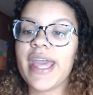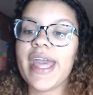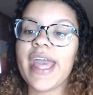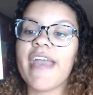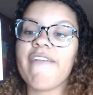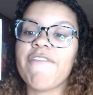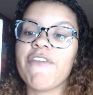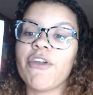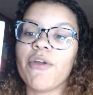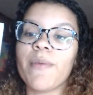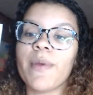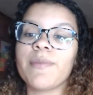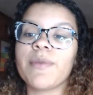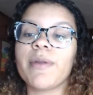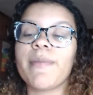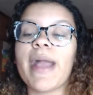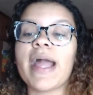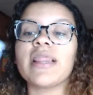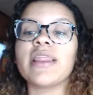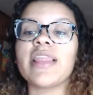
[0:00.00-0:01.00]
If you remember
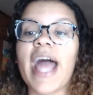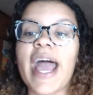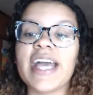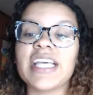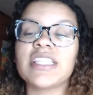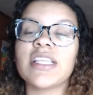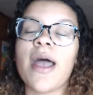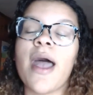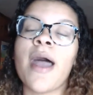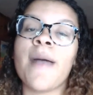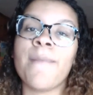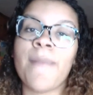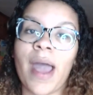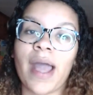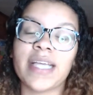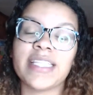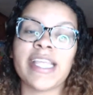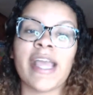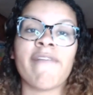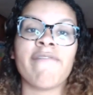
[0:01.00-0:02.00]
my last
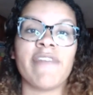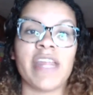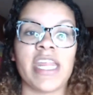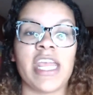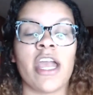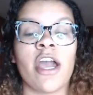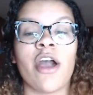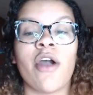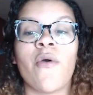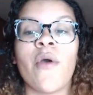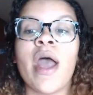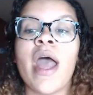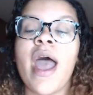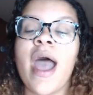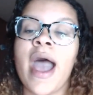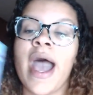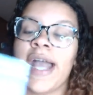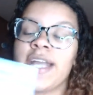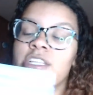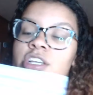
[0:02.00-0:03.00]
unboxing video,
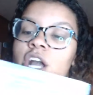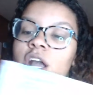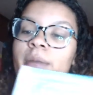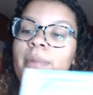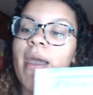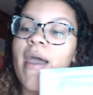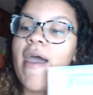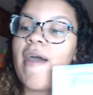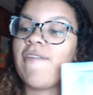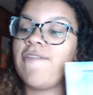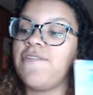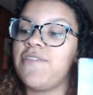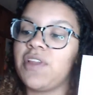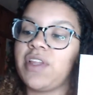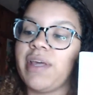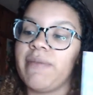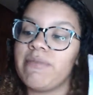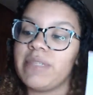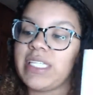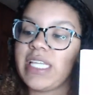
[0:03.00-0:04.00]
I talk about how
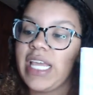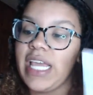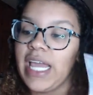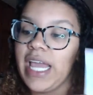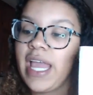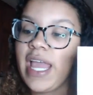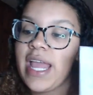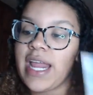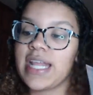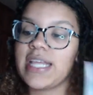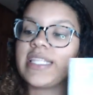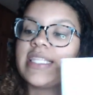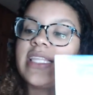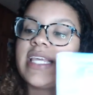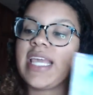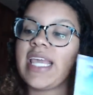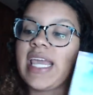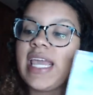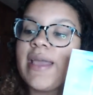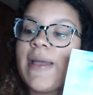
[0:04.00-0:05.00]
flimsy
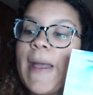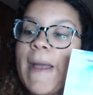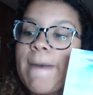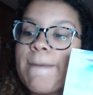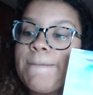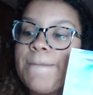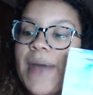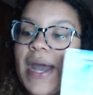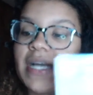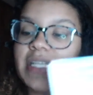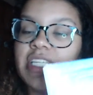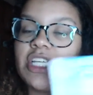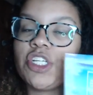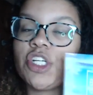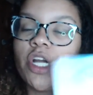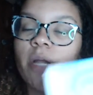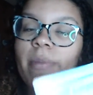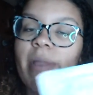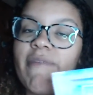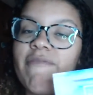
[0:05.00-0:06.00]
the
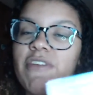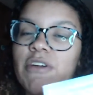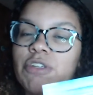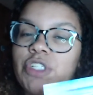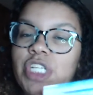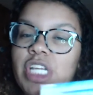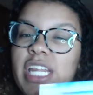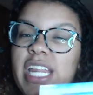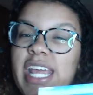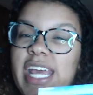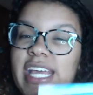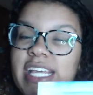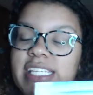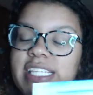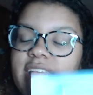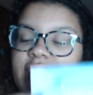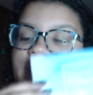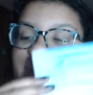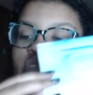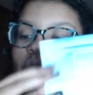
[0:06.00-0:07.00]
Boxycharm info sheet is,
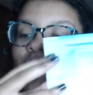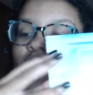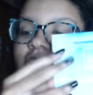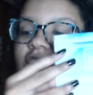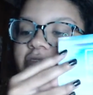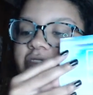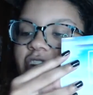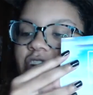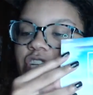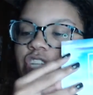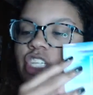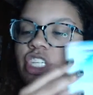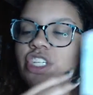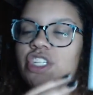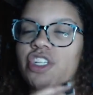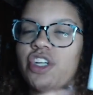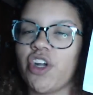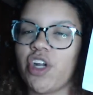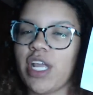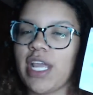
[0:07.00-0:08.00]
and this one is very
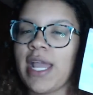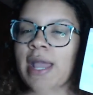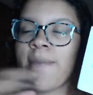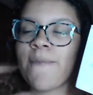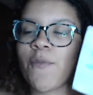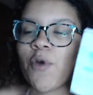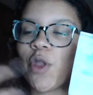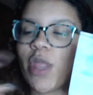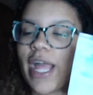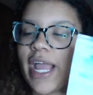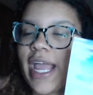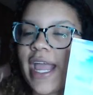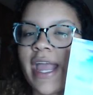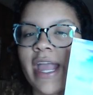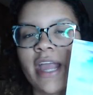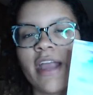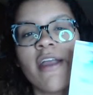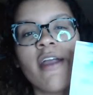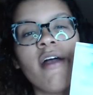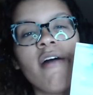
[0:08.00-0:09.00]
sturdy, more like
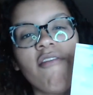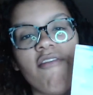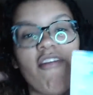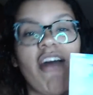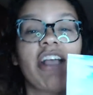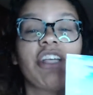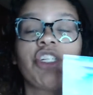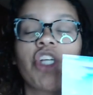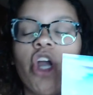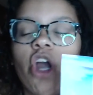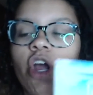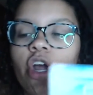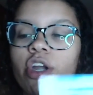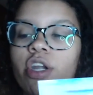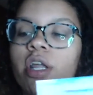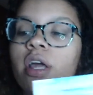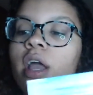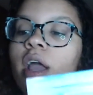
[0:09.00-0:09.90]
a flashcard.